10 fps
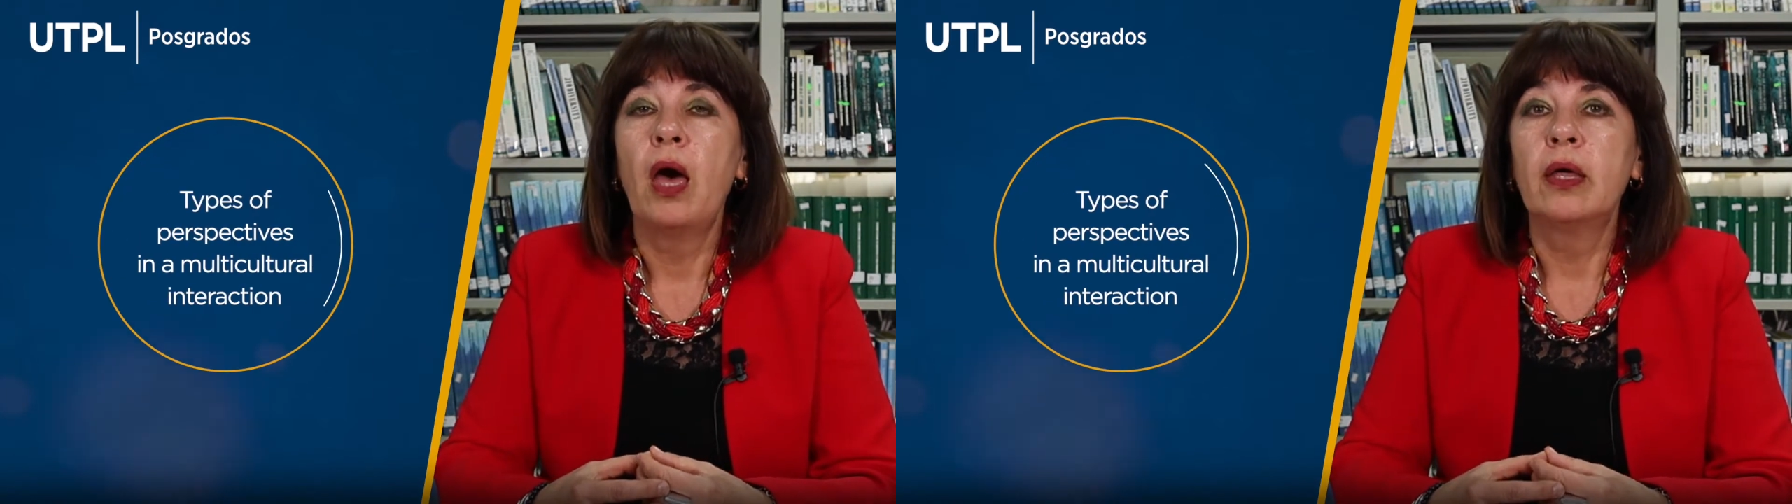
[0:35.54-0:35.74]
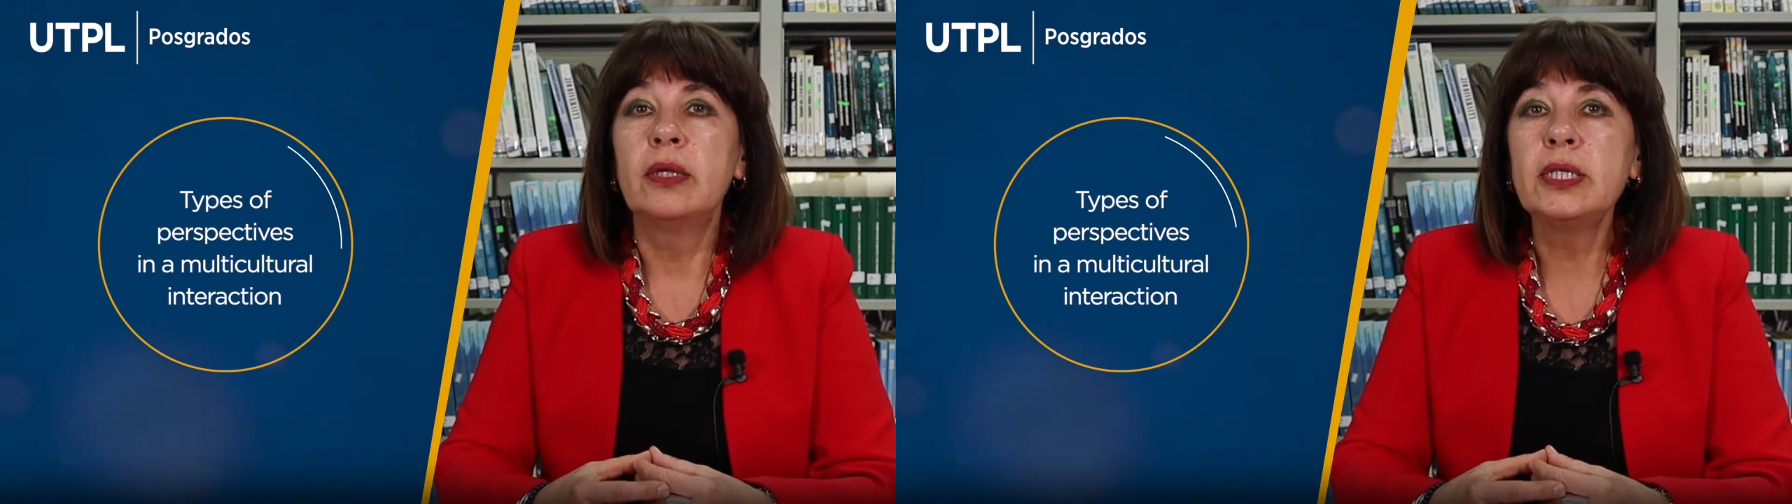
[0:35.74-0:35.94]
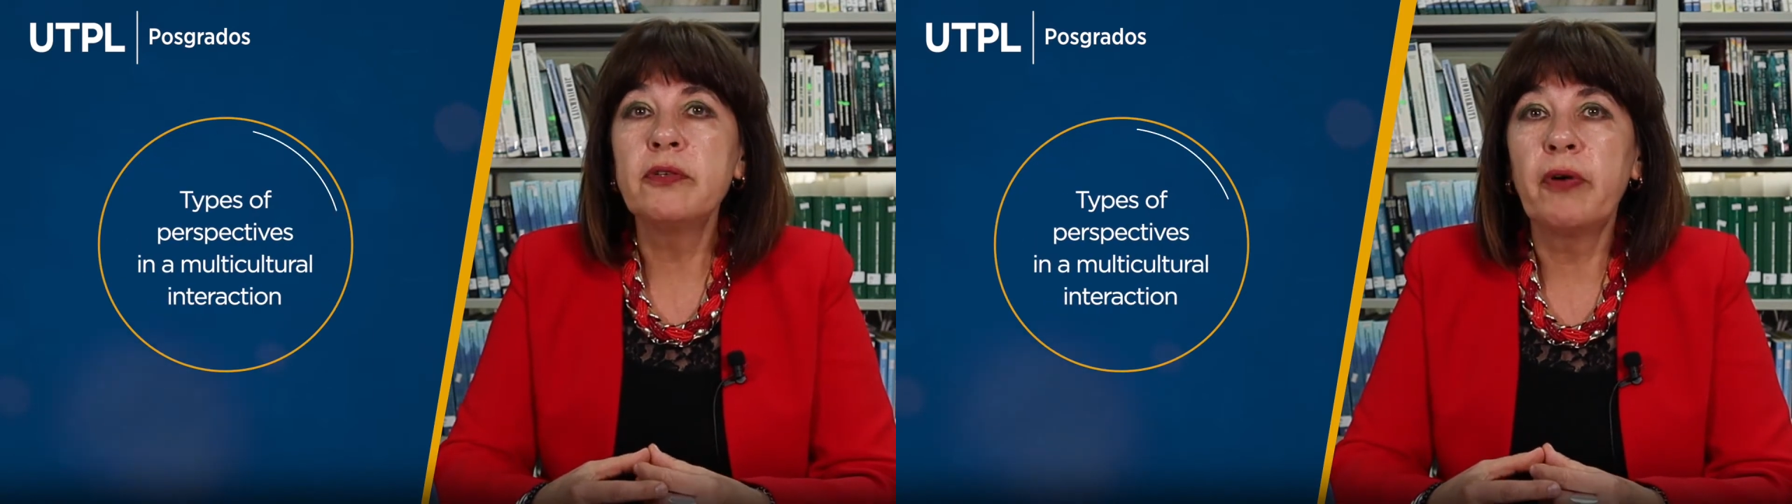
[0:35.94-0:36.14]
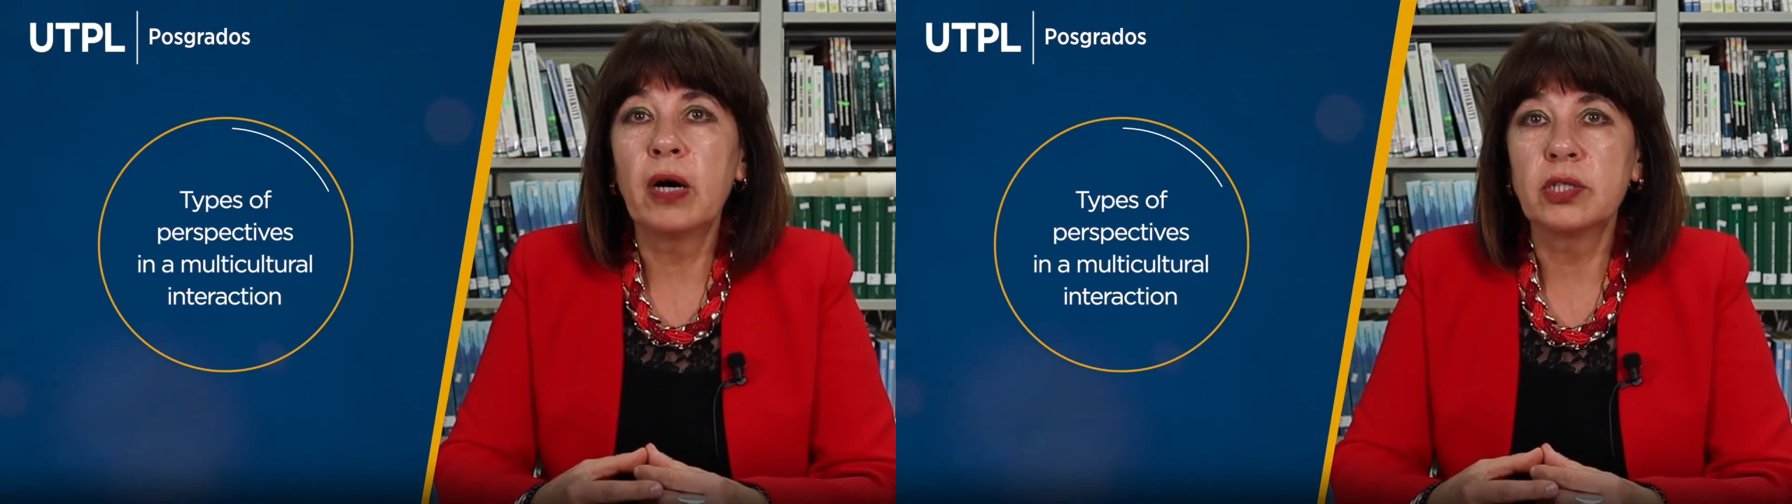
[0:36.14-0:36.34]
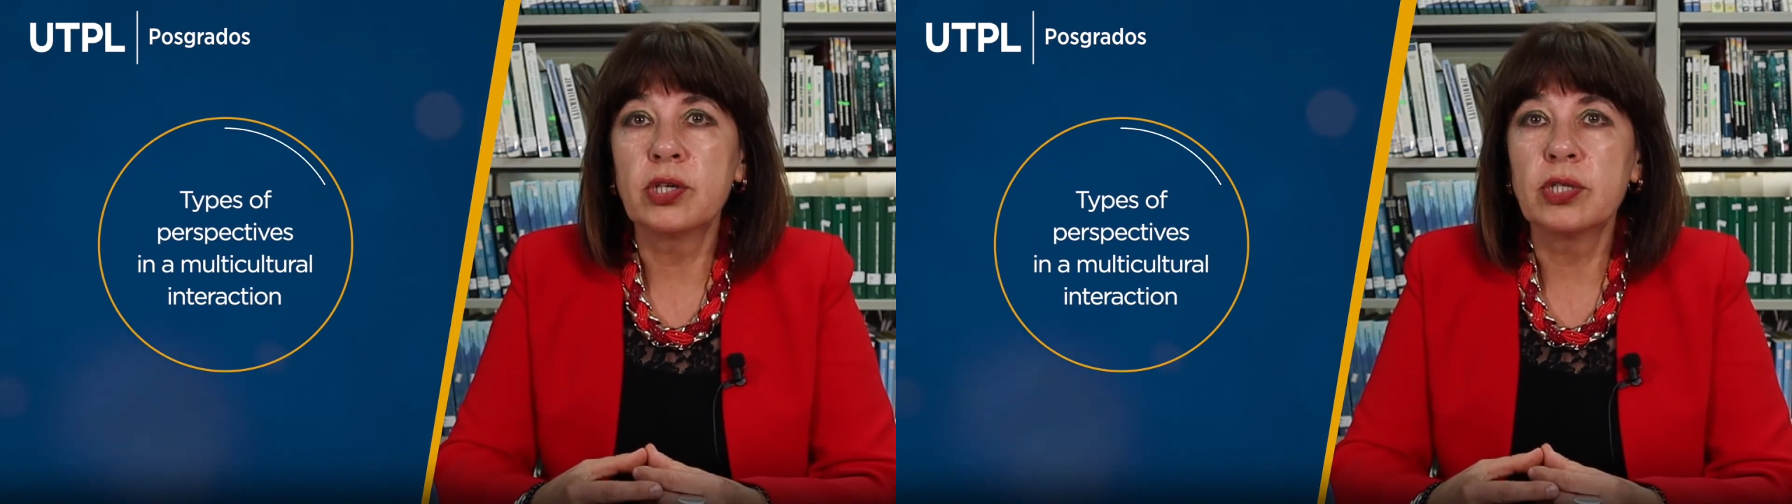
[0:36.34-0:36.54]
These
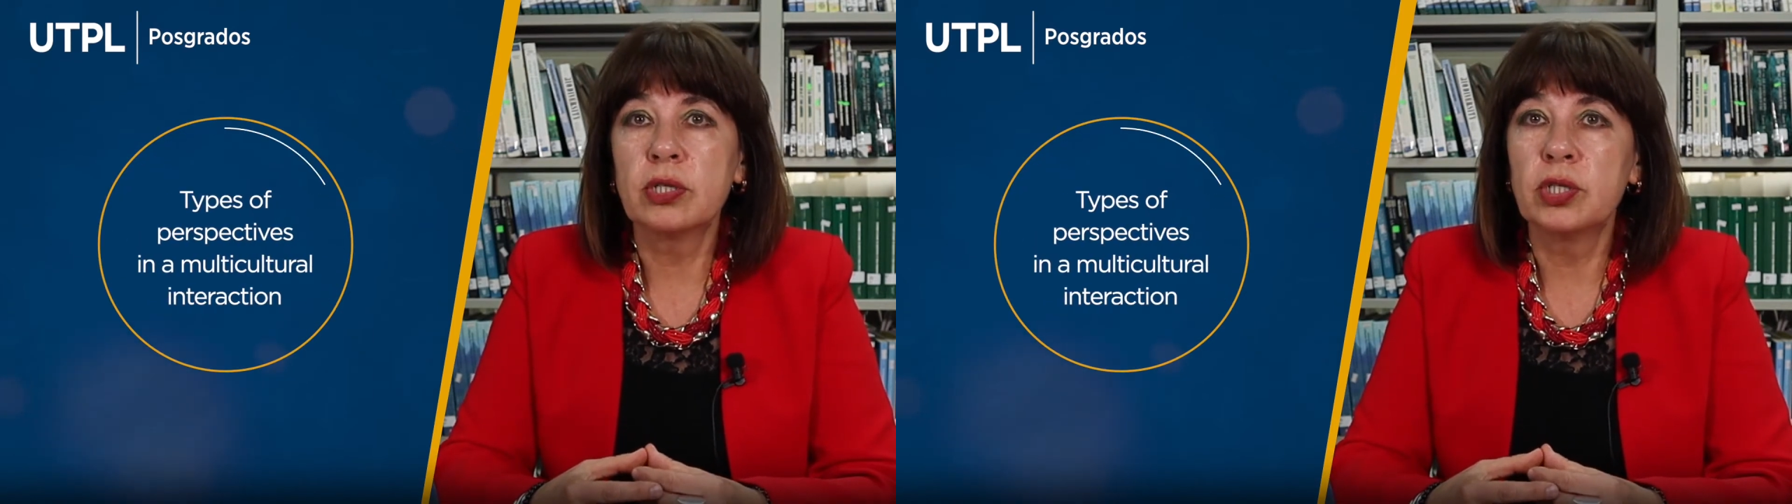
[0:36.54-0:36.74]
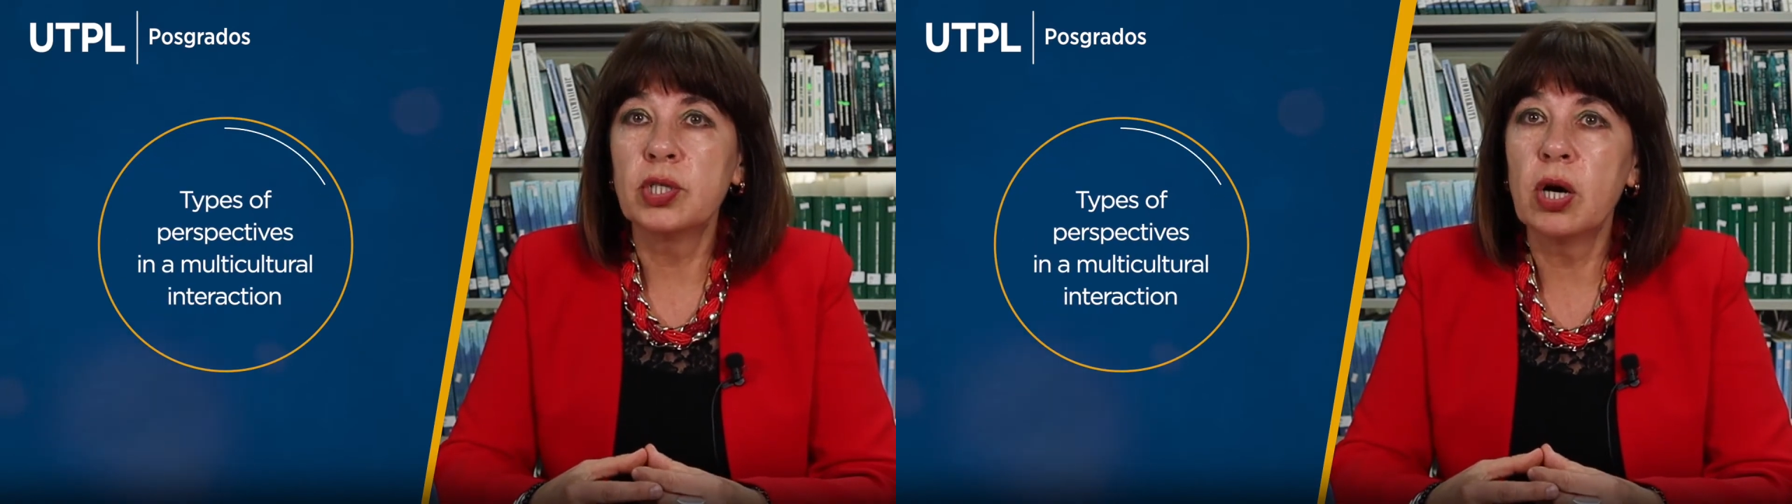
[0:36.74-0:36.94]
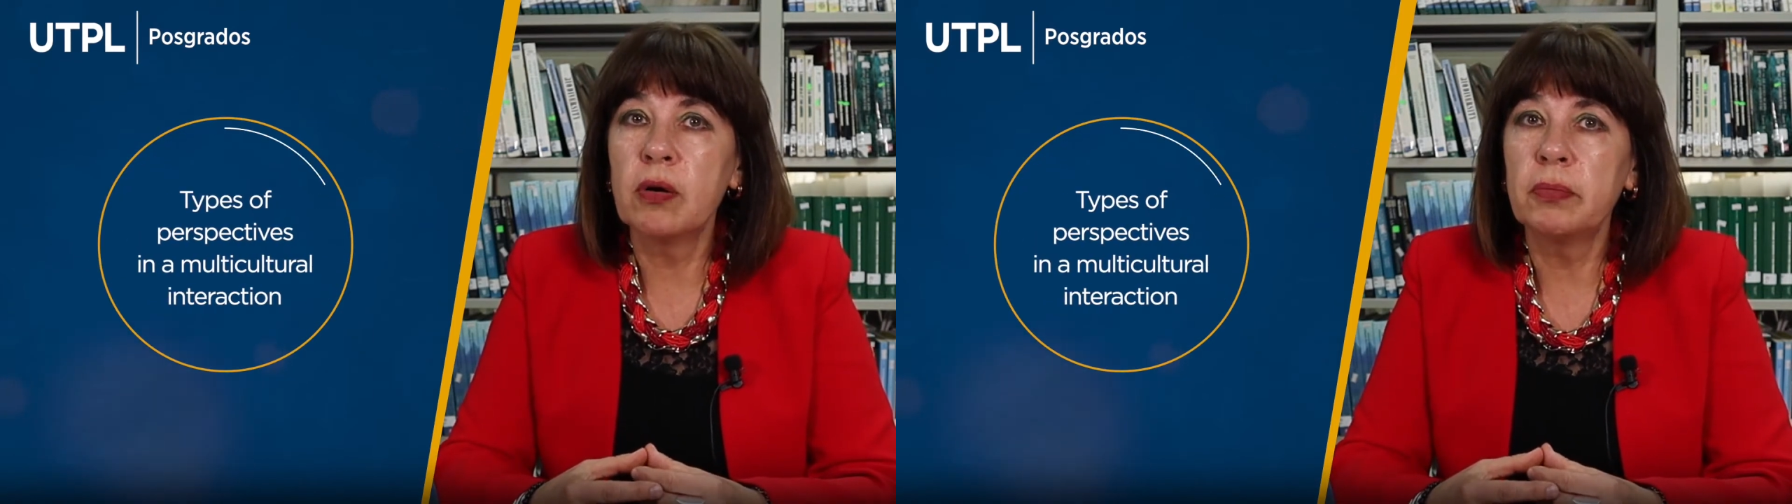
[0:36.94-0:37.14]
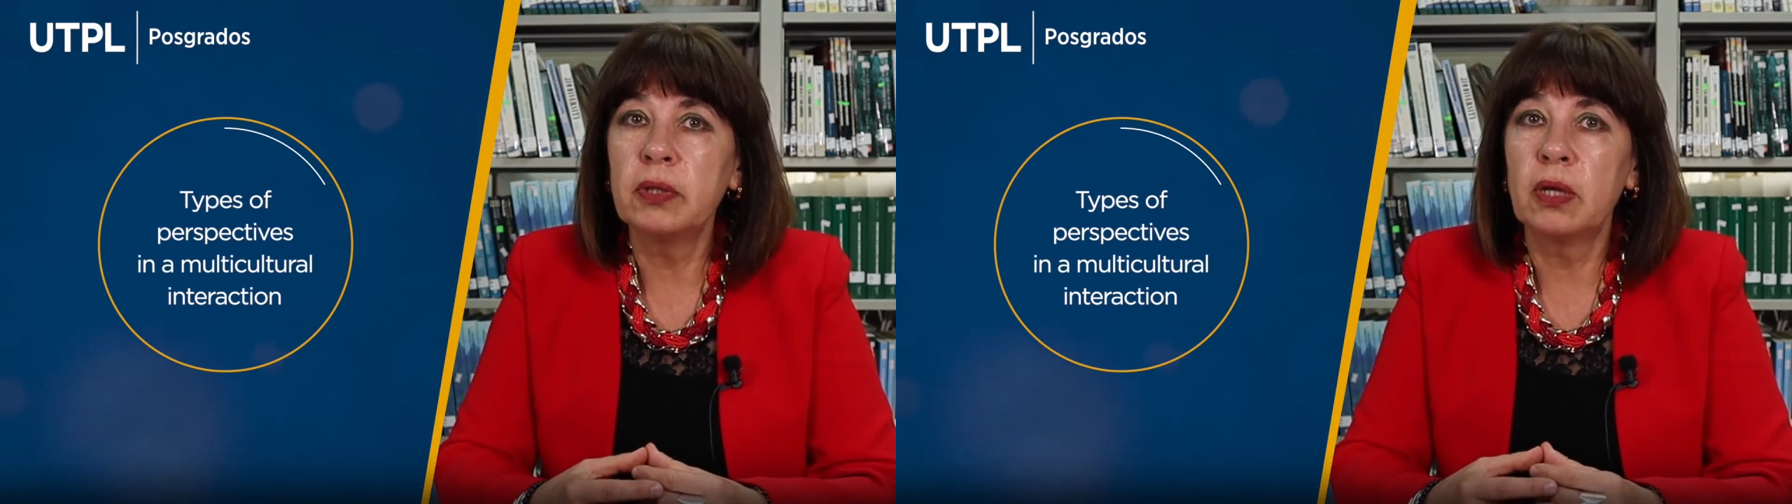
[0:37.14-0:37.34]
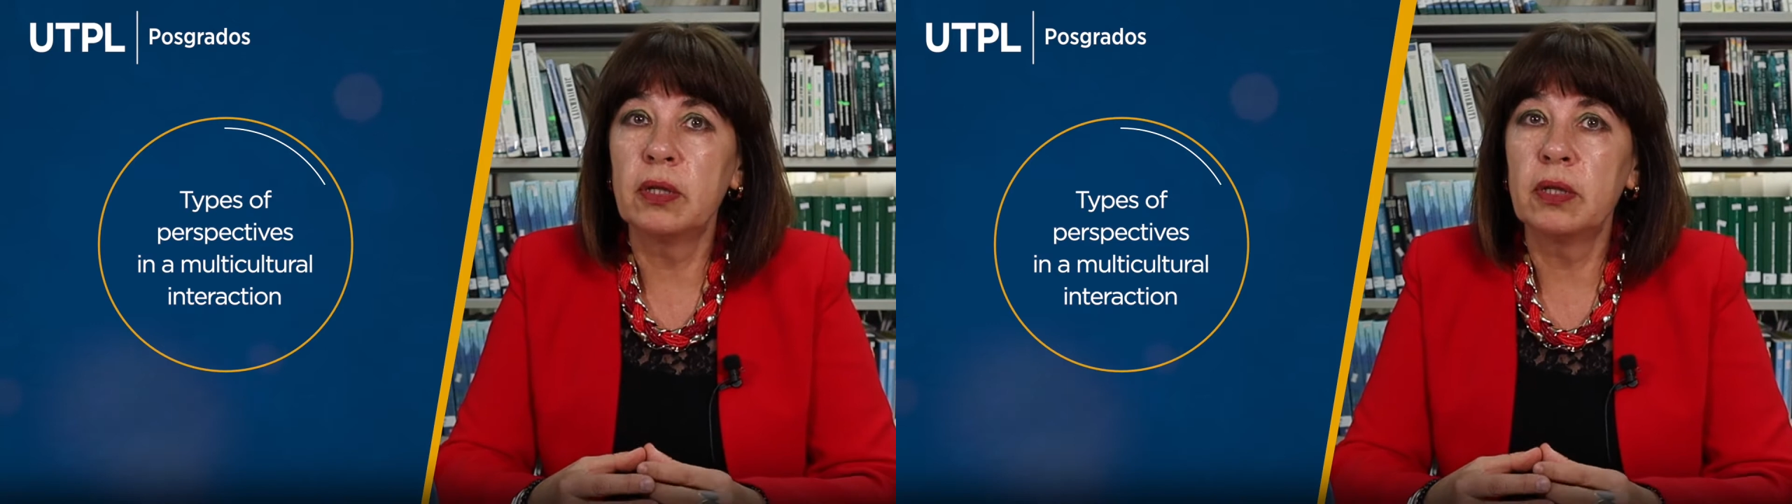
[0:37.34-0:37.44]
factors determine